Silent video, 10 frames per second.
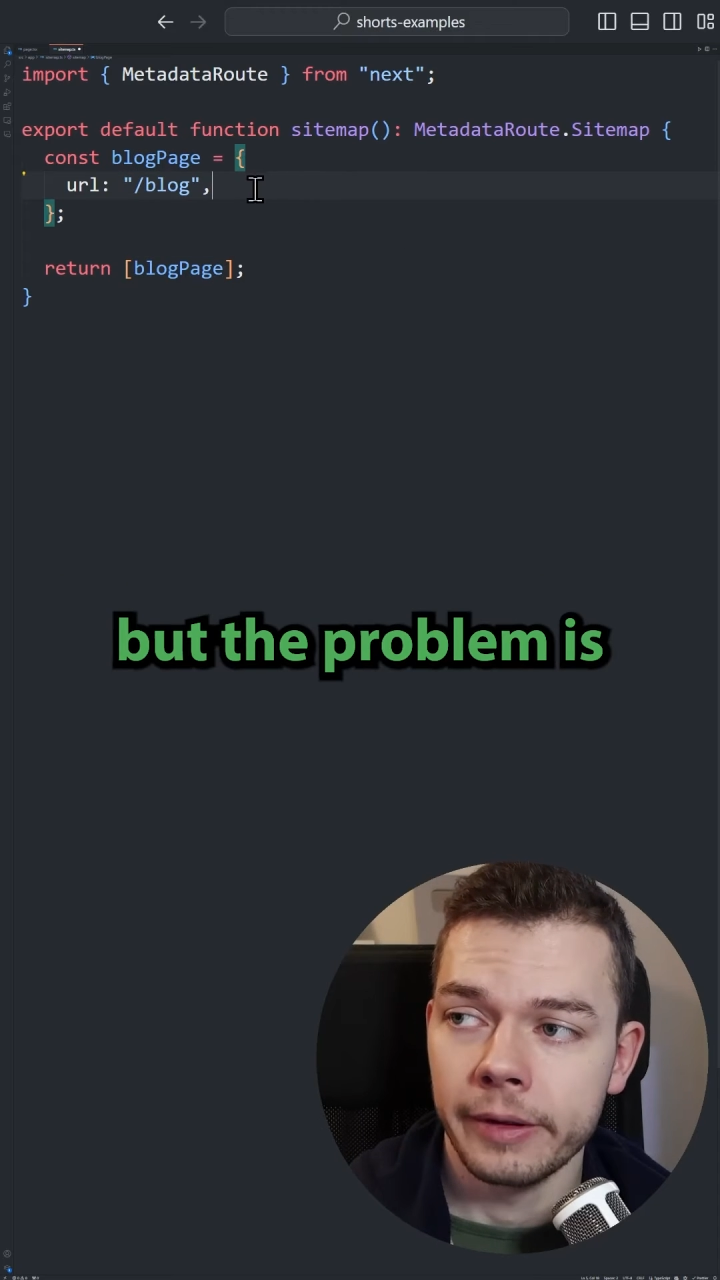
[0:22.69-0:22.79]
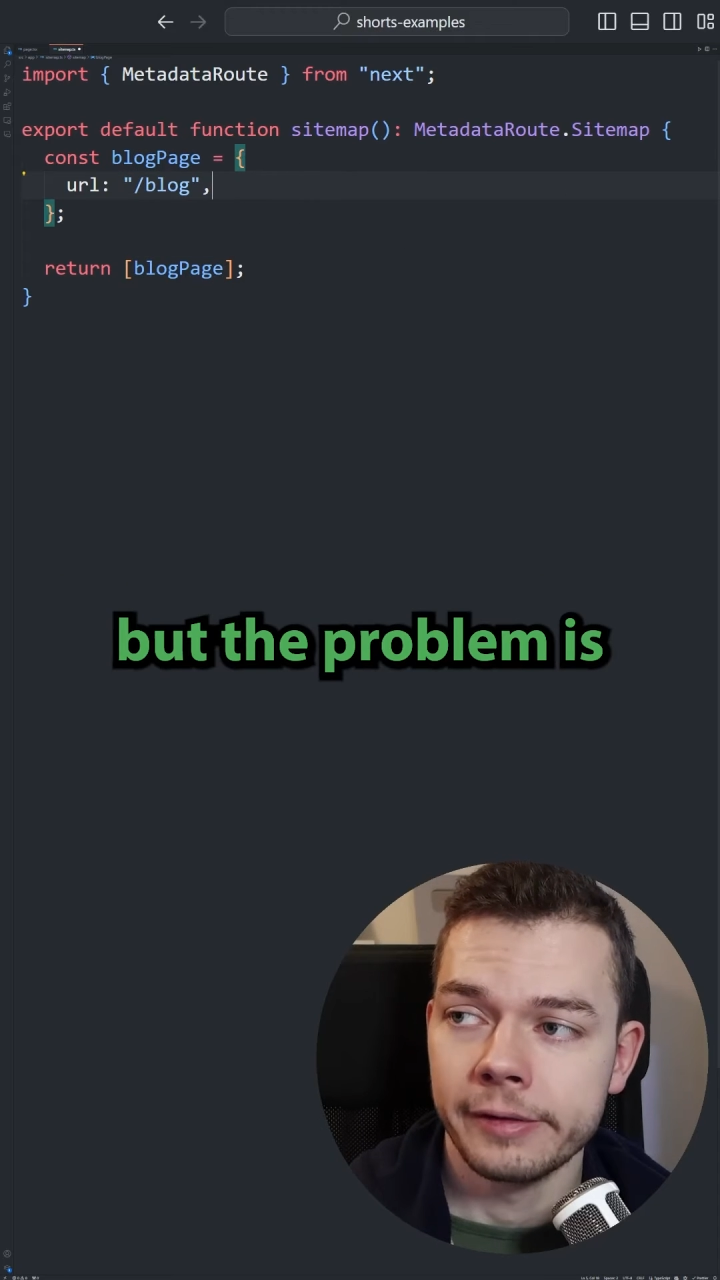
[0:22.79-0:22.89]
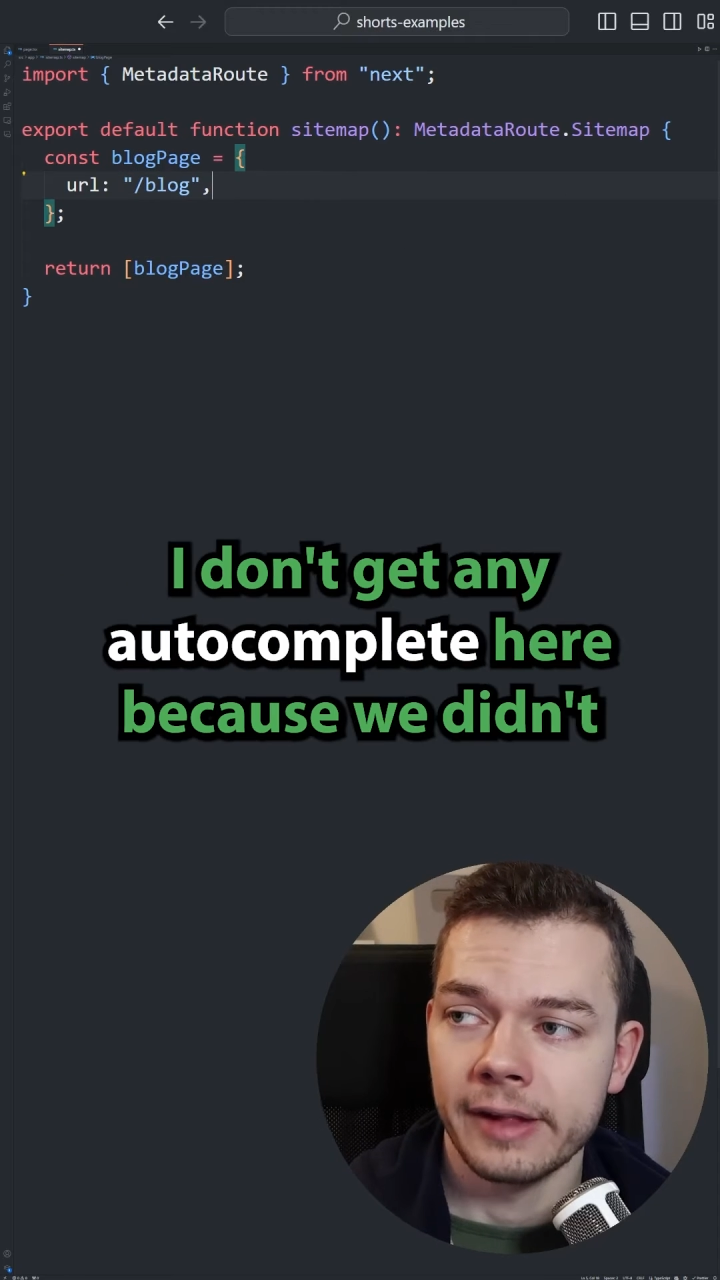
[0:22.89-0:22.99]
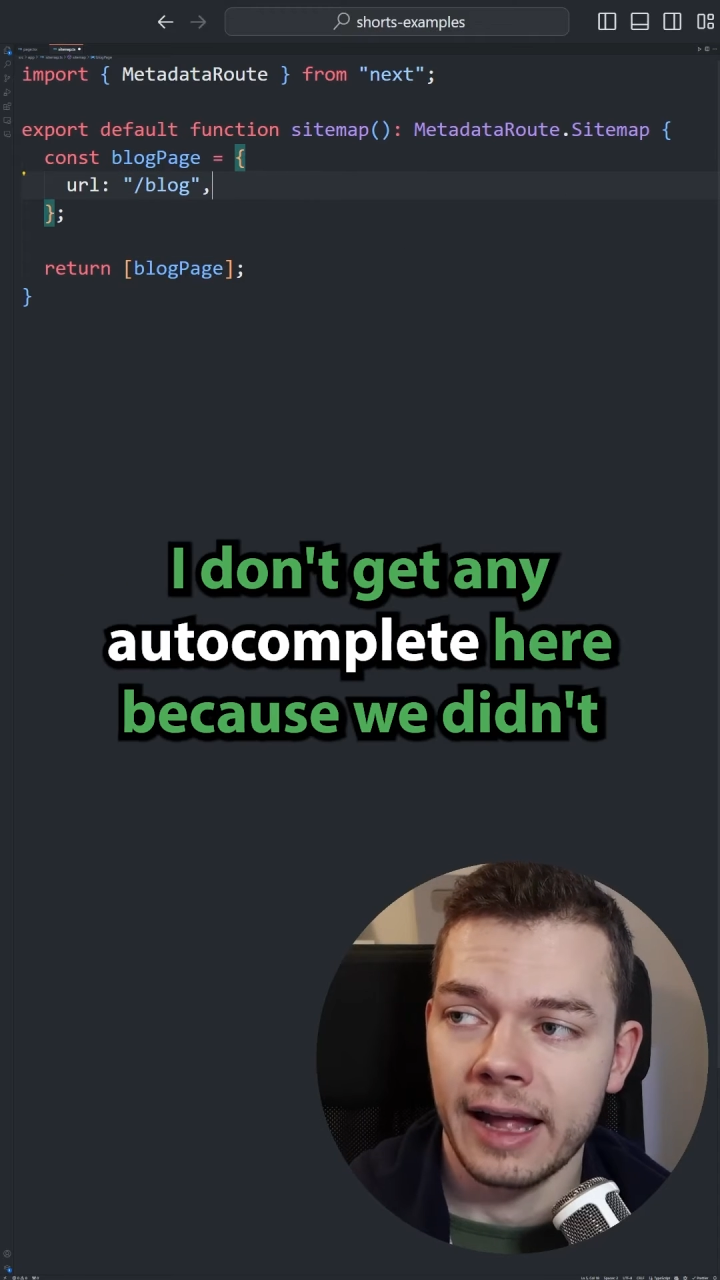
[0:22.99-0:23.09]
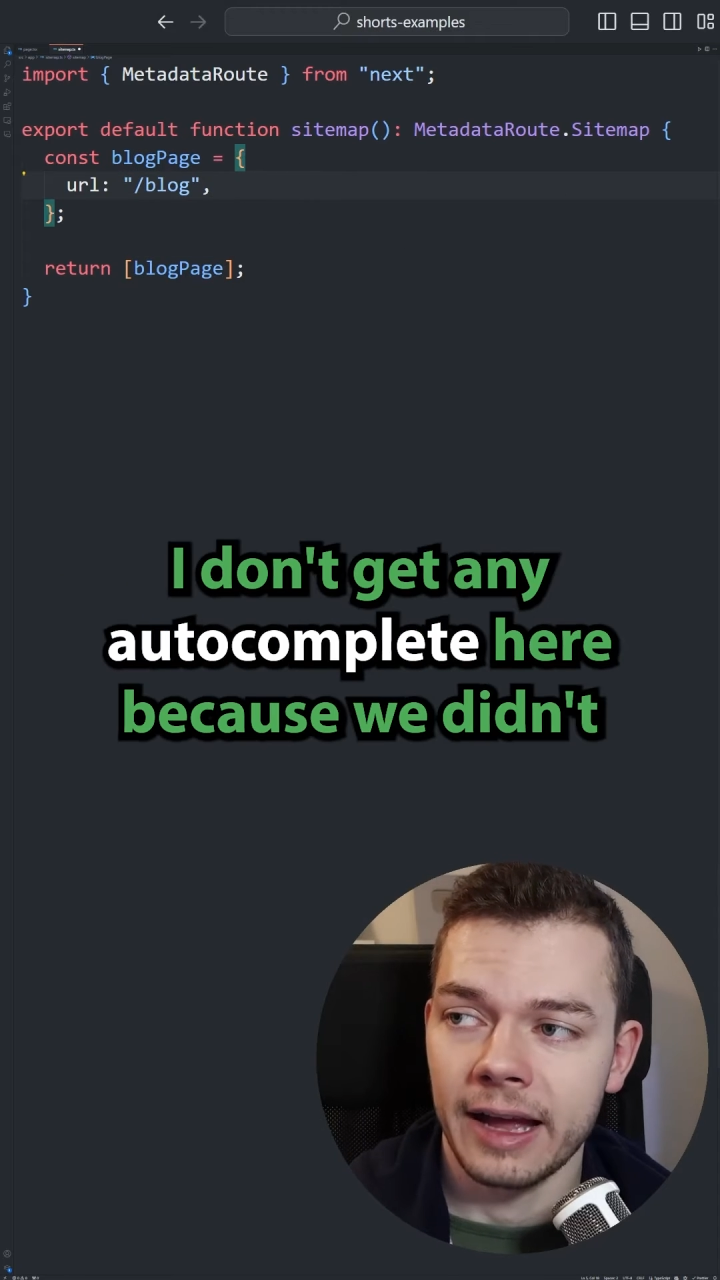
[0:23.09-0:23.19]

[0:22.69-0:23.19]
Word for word: is